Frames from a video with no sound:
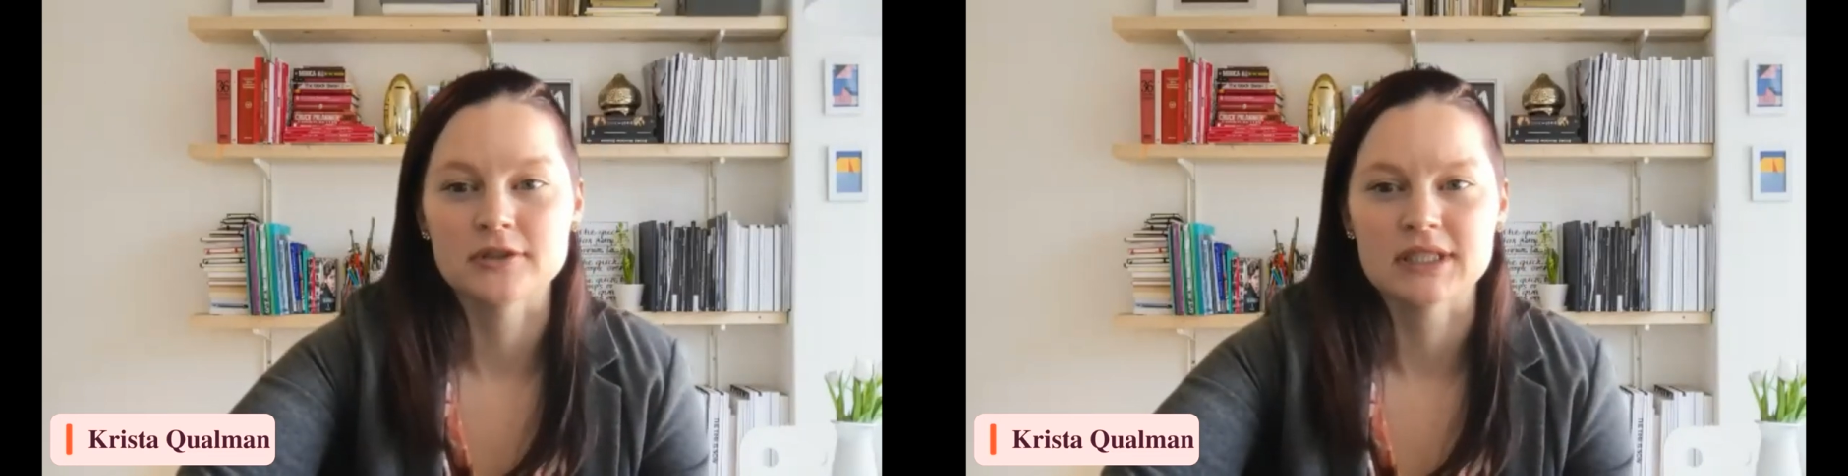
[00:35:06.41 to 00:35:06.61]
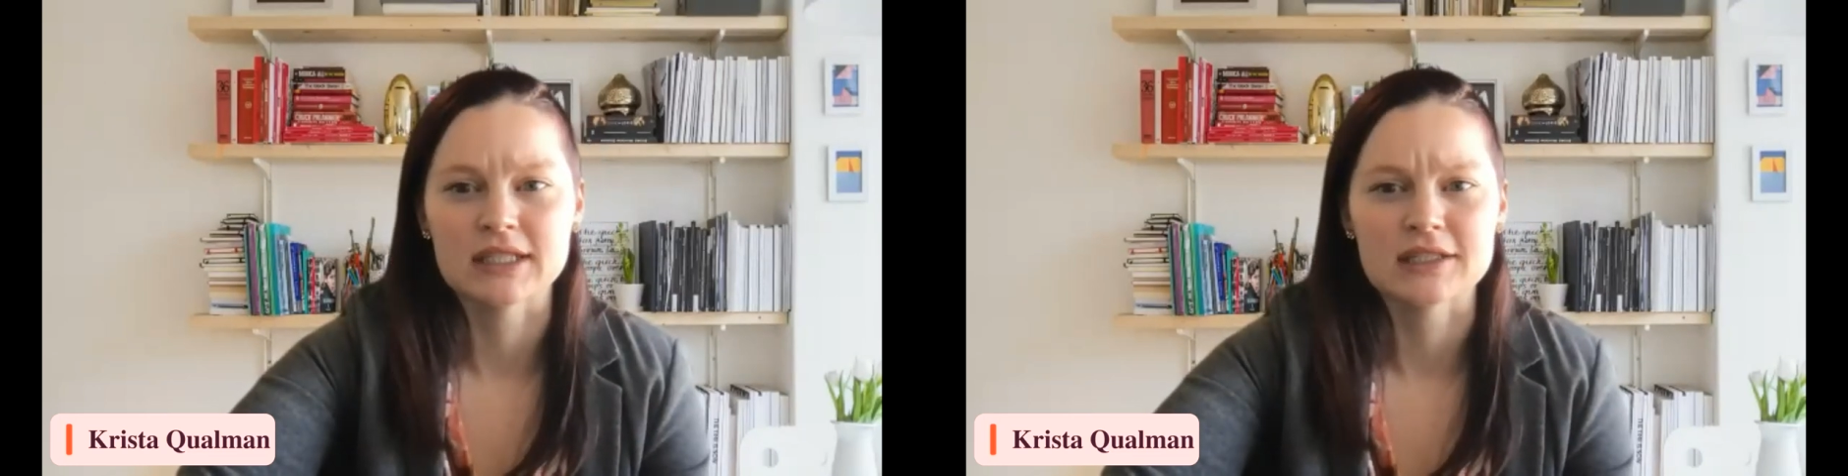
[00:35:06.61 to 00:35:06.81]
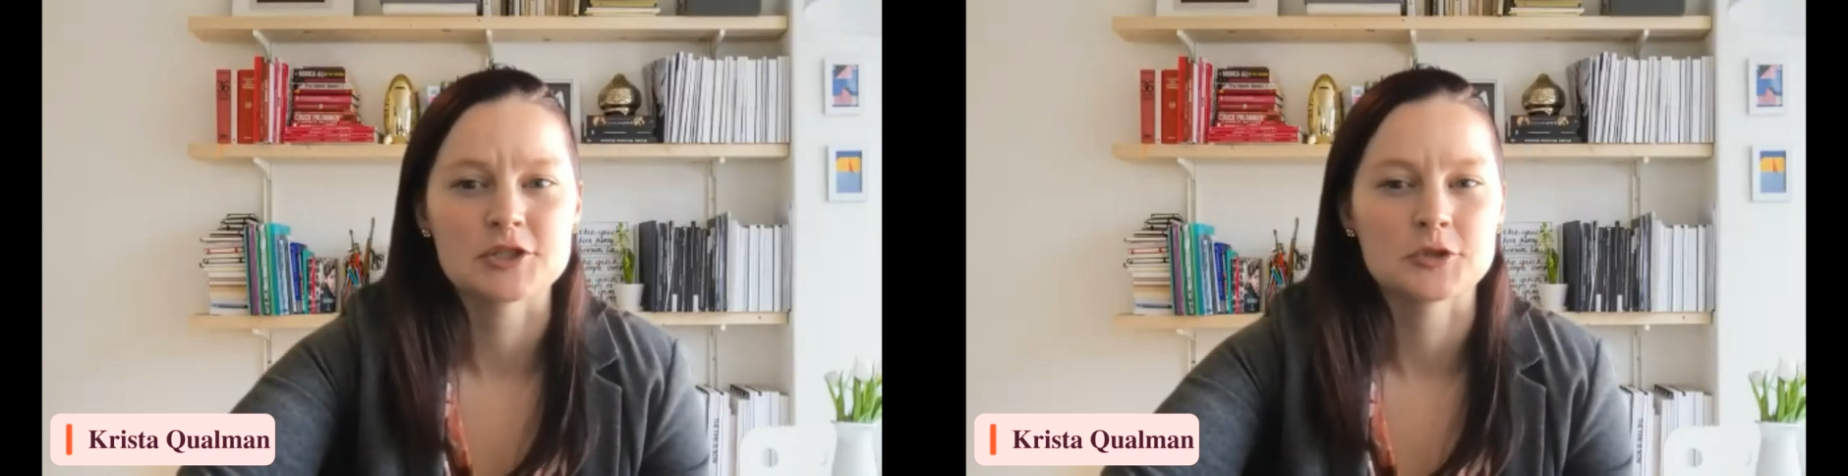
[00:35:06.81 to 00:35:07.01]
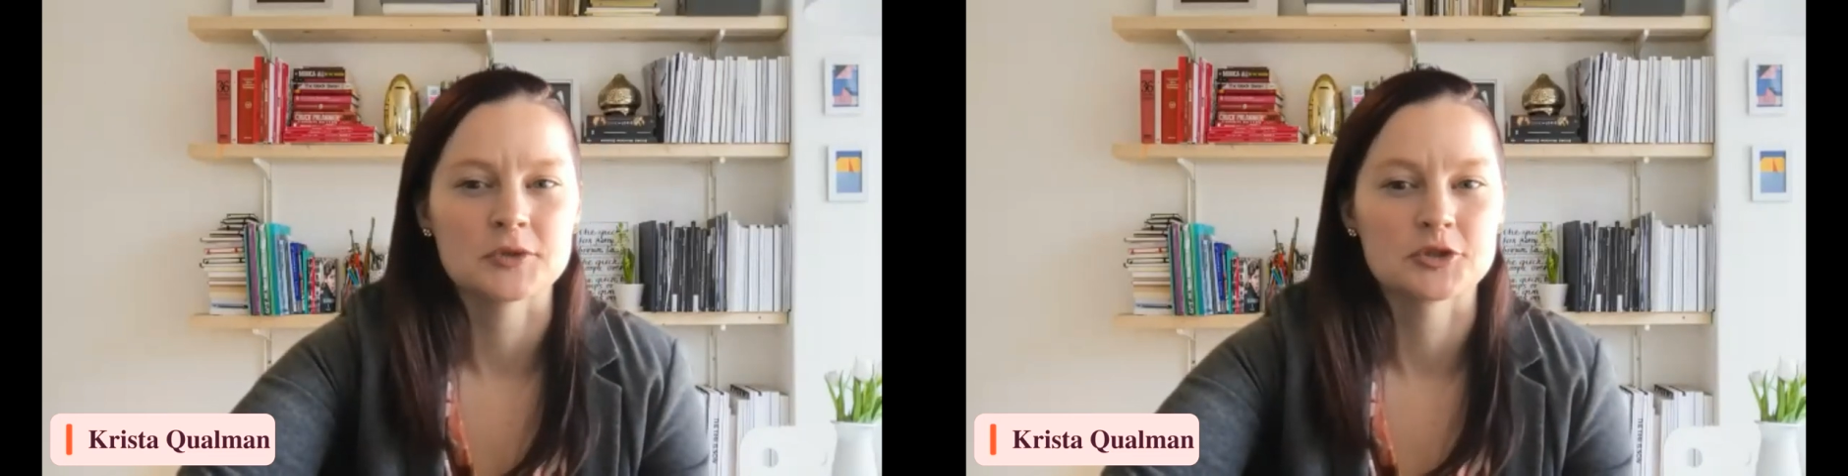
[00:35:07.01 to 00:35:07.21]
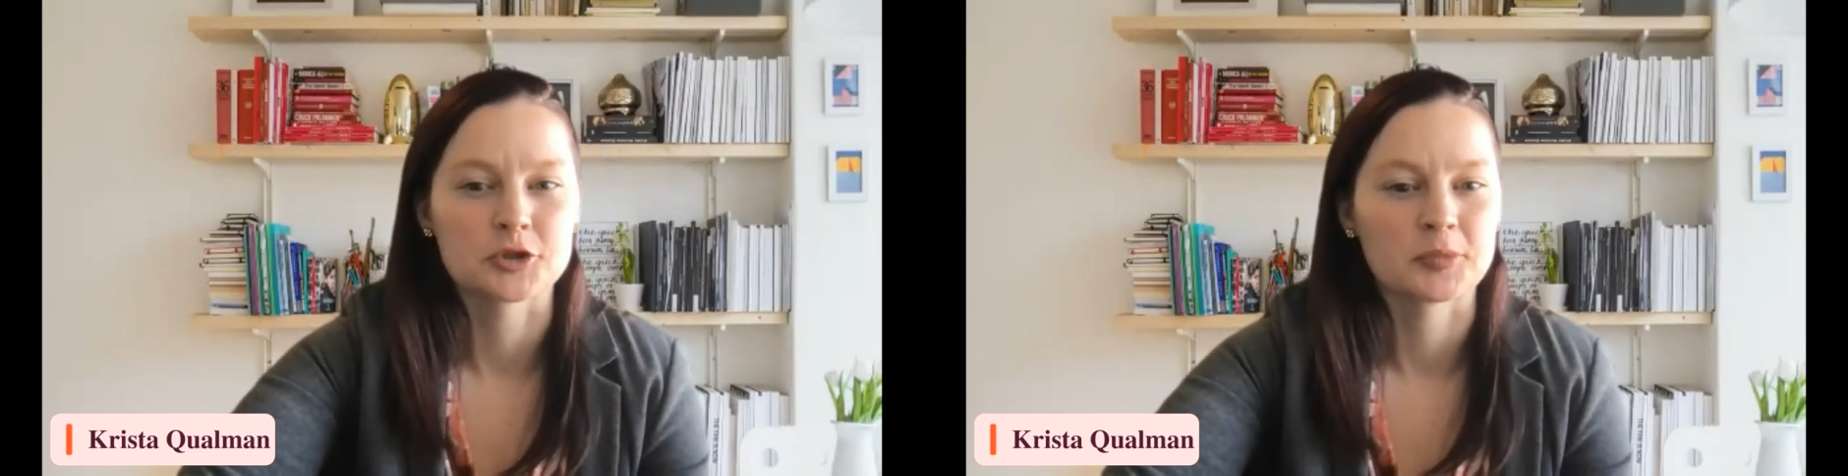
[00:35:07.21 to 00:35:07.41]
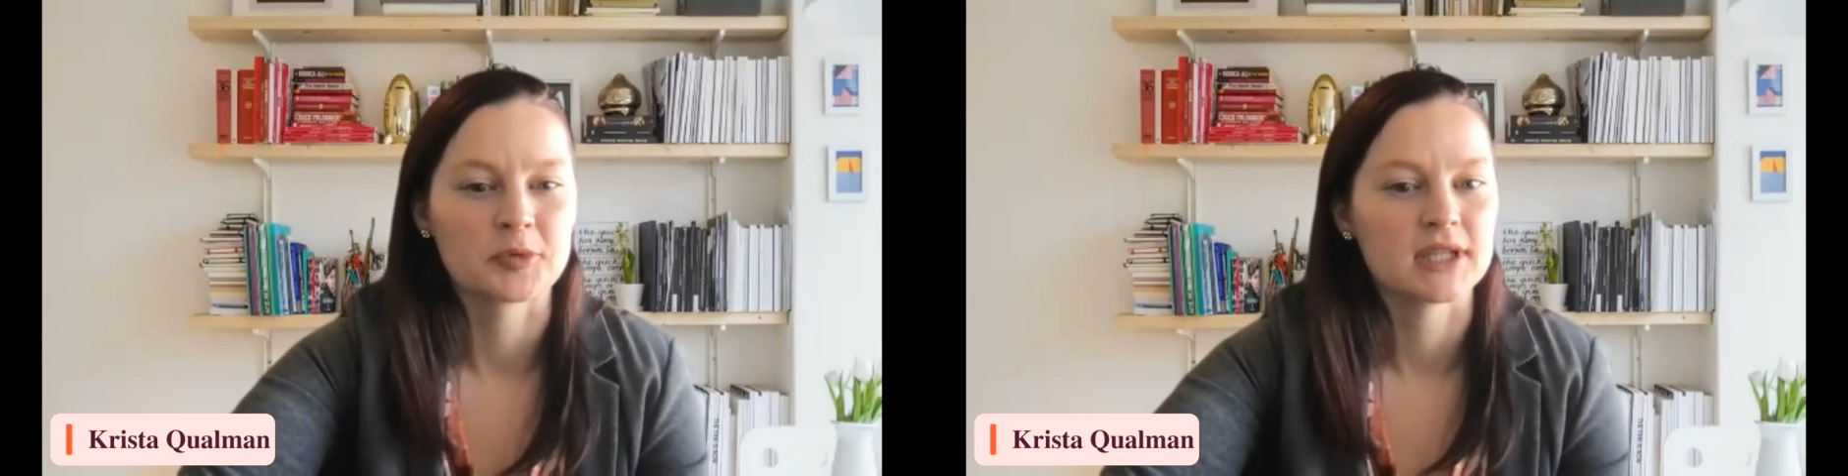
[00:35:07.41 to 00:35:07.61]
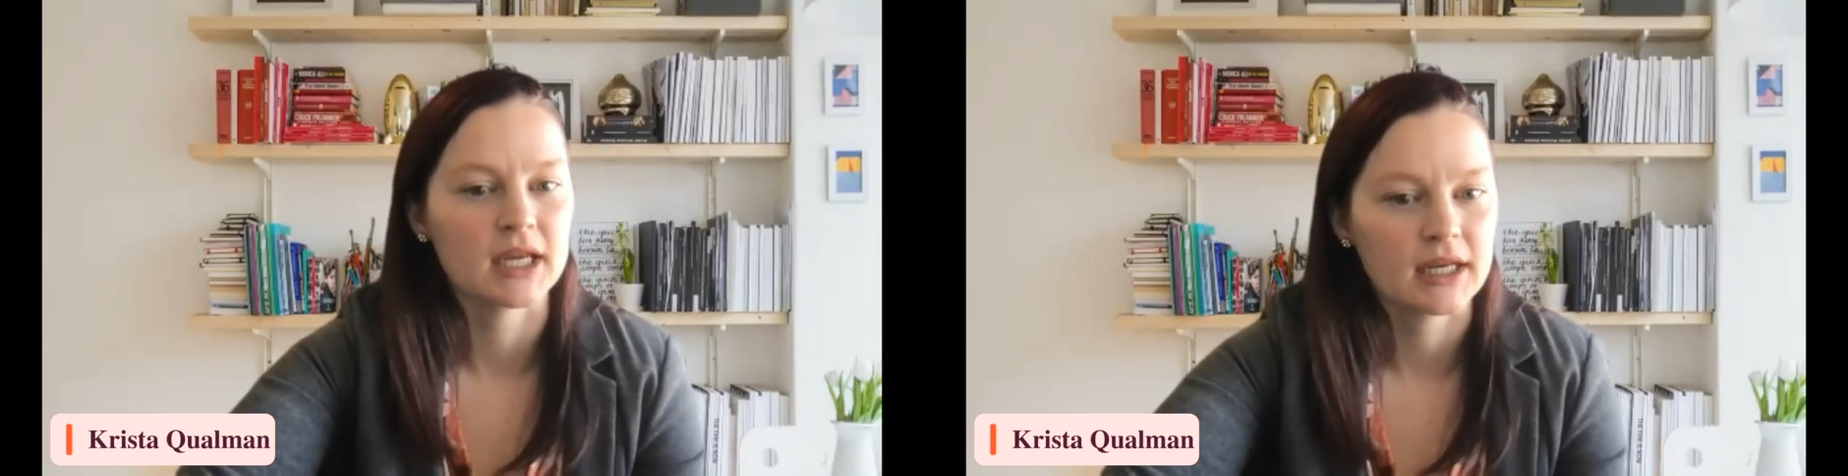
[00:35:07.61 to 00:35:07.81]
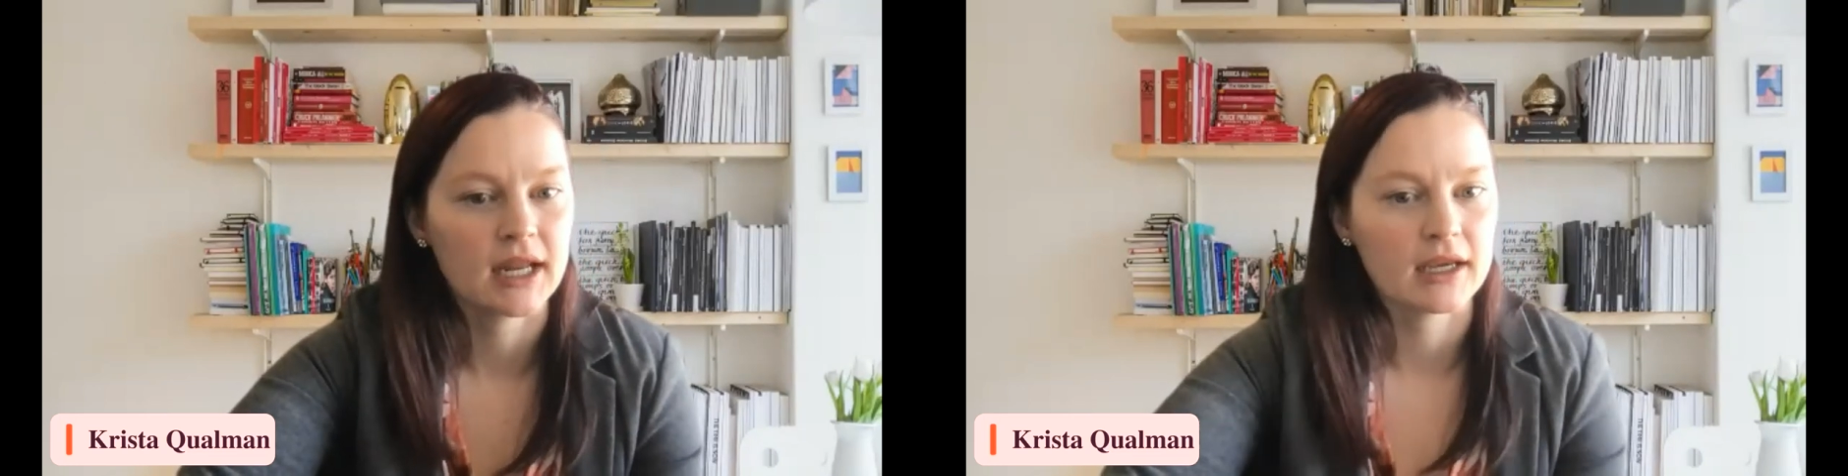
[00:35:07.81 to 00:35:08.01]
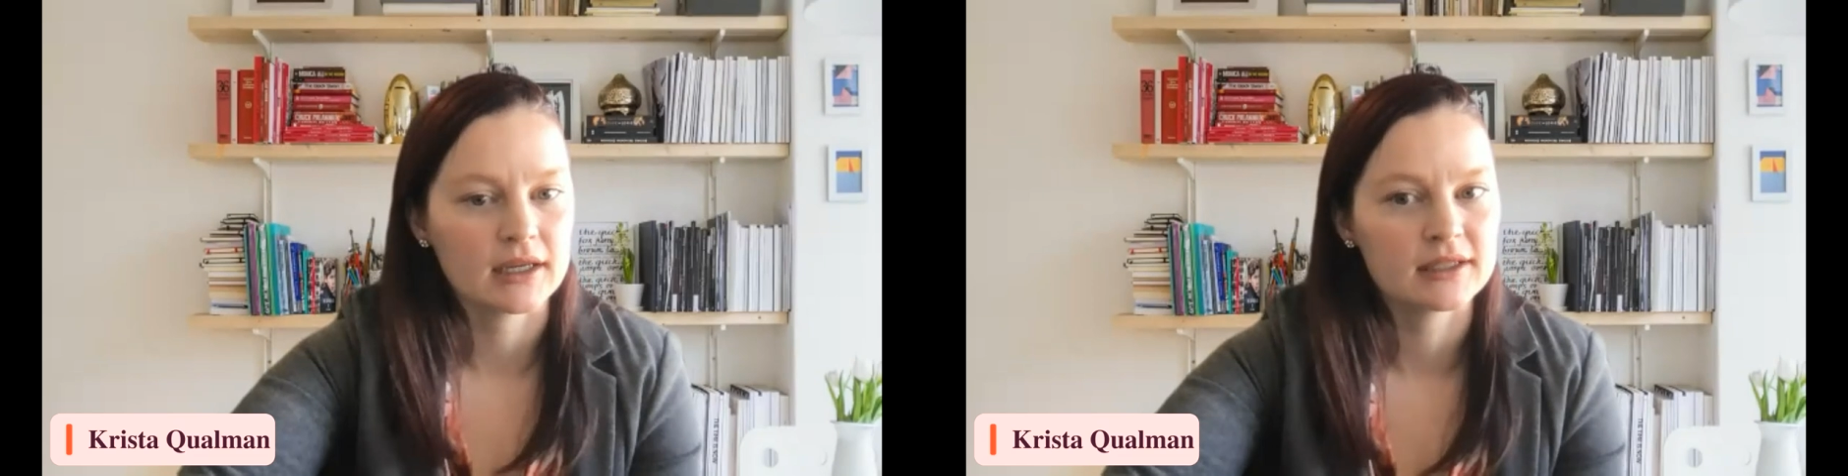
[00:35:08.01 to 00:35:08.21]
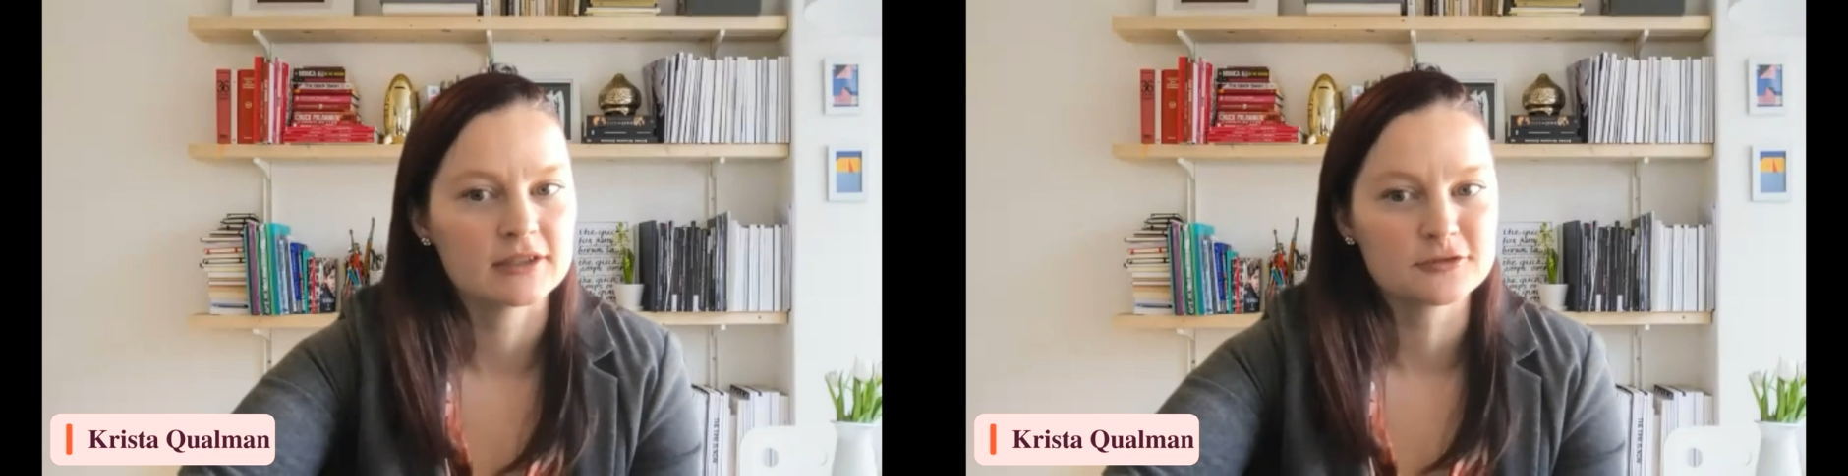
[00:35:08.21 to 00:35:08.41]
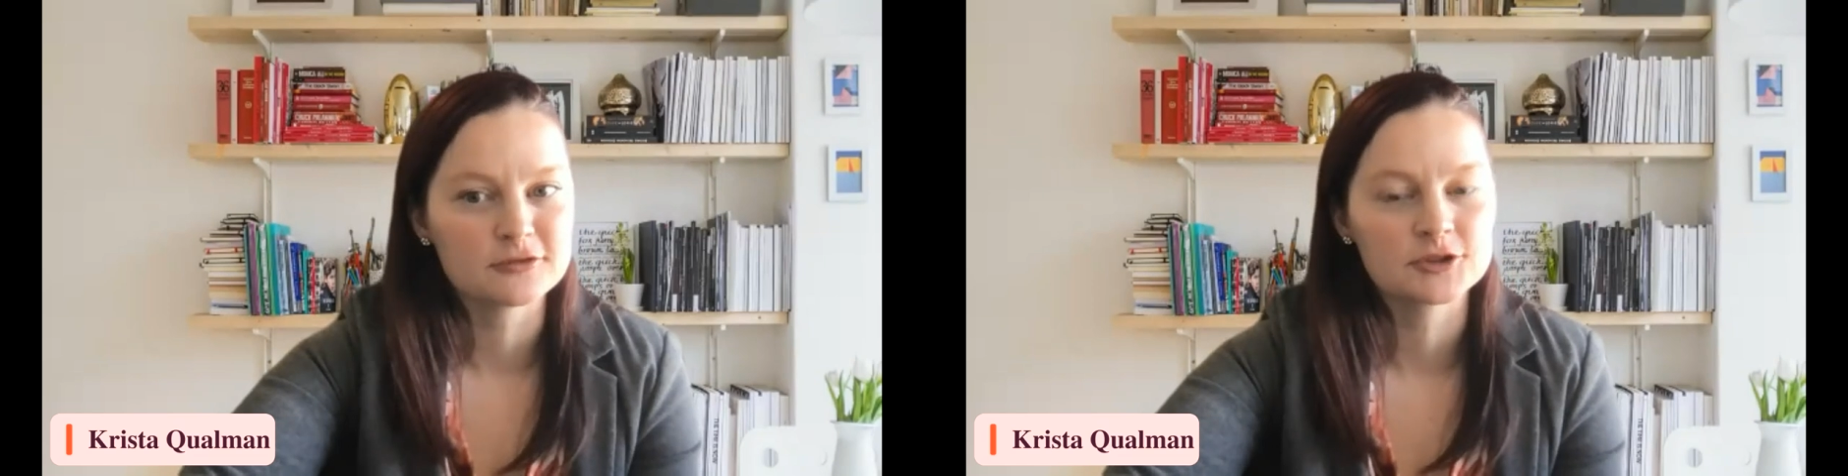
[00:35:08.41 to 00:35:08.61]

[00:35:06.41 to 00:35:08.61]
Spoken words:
it is to interpret that negative